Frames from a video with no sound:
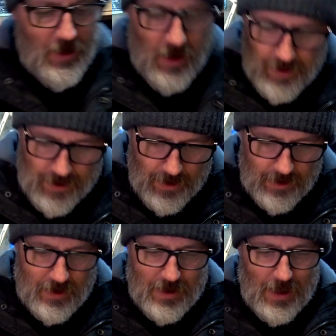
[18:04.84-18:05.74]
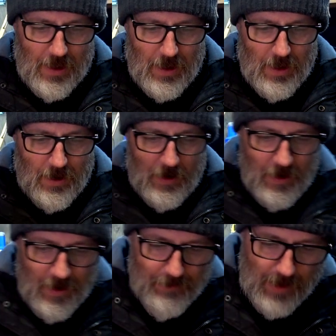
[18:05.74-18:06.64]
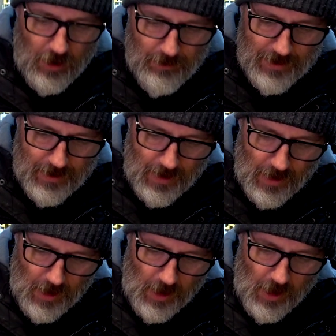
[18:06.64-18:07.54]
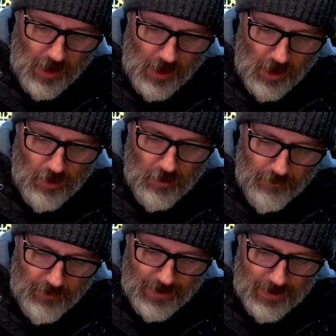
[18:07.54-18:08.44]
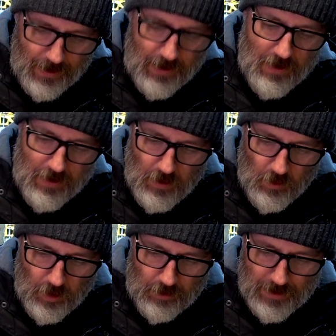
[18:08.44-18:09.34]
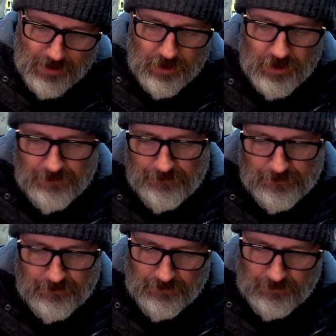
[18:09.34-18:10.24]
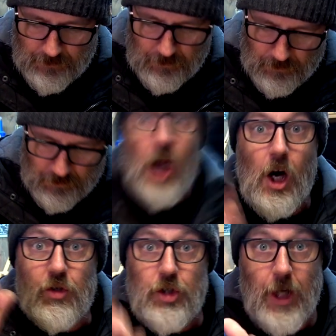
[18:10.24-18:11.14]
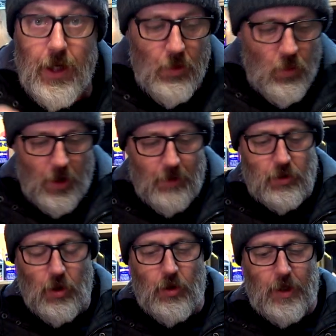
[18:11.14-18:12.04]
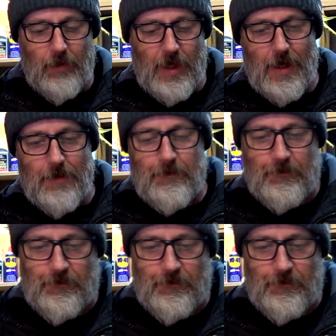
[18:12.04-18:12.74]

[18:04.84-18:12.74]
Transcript: I don't know, pelmet over workbench. I'll show you what I'm talking about.